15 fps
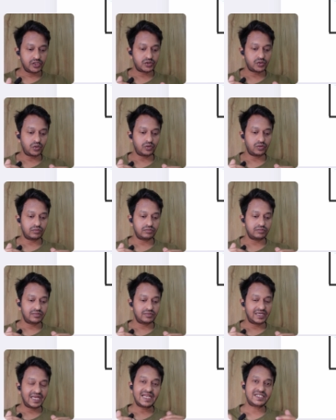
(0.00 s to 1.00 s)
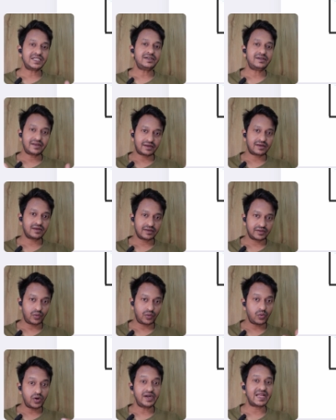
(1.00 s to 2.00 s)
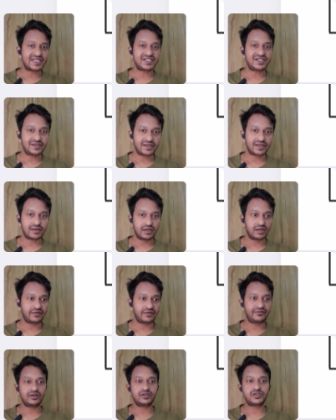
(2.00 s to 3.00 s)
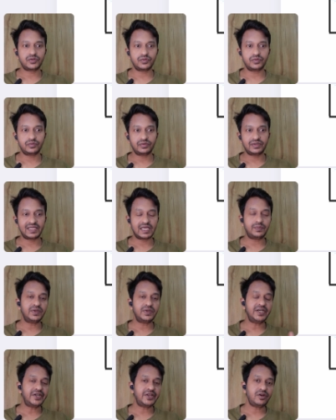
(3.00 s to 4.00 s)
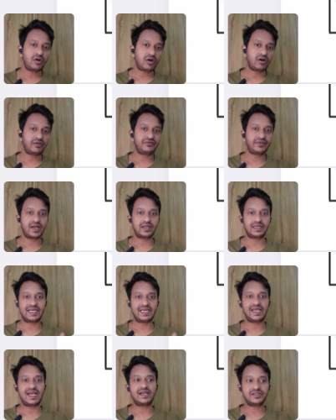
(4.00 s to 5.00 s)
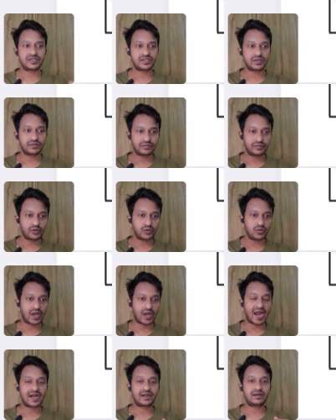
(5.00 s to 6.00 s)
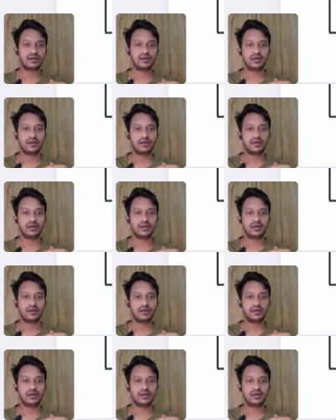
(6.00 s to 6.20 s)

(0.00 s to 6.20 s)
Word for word: So agentic, the word agentic refers to the ability of an AI system to act